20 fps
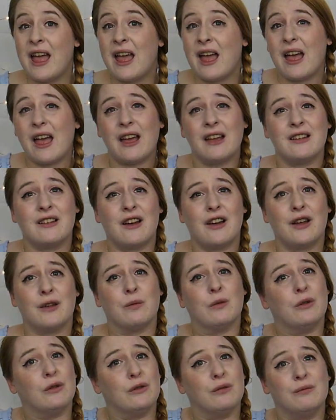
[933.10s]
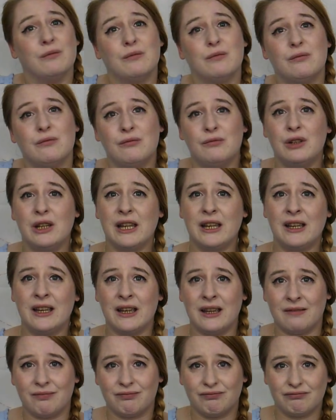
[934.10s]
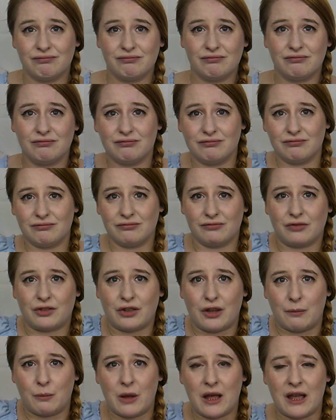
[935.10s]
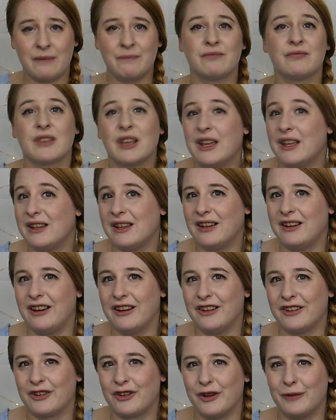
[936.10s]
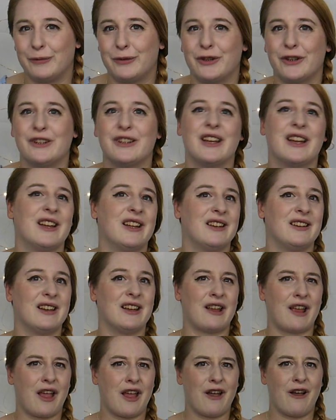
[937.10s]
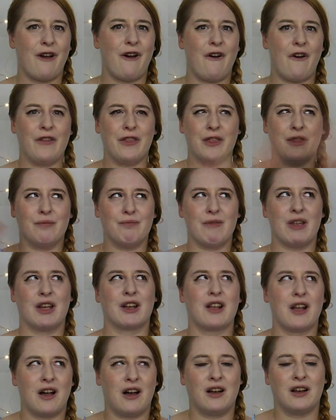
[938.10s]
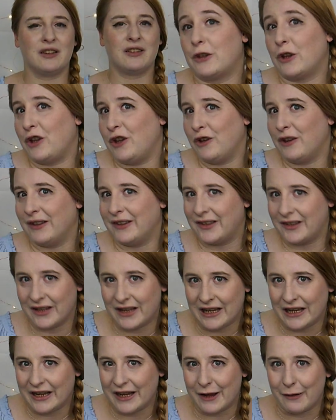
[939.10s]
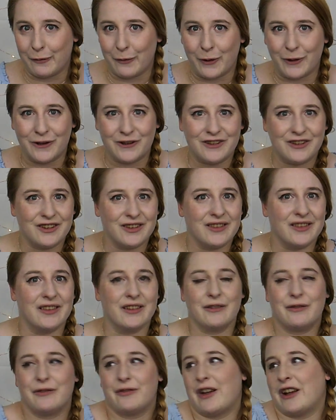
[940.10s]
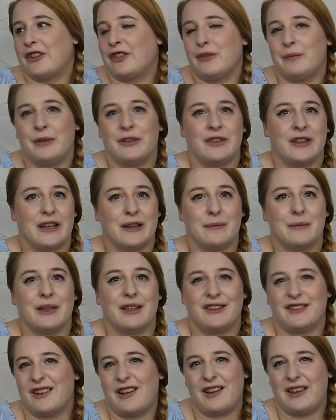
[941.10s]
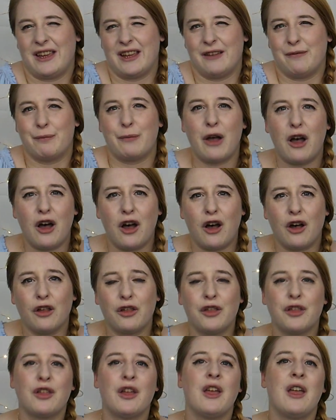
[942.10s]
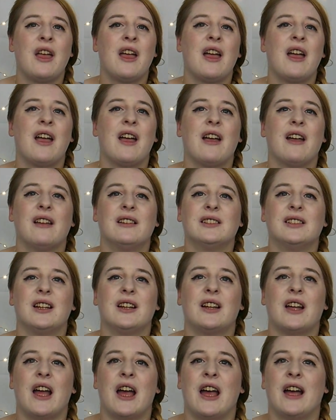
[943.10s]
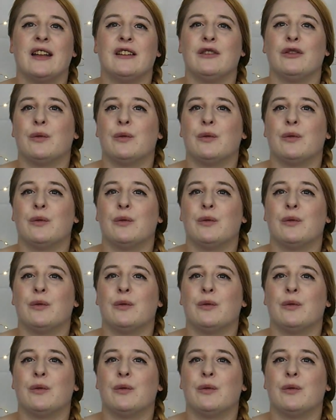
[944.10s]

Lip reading: and I will link it somewhere in the description and on a card so you can see what the Fashion Museum is like in Bath, and